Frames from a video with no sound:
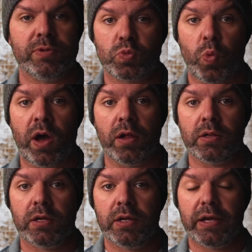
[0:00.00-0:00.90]
as well
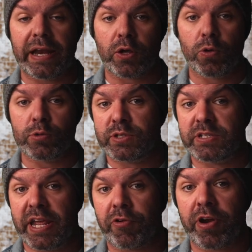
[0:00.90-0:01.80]
and causes
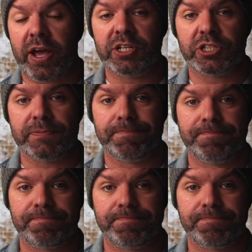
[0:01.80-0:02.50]
degradation.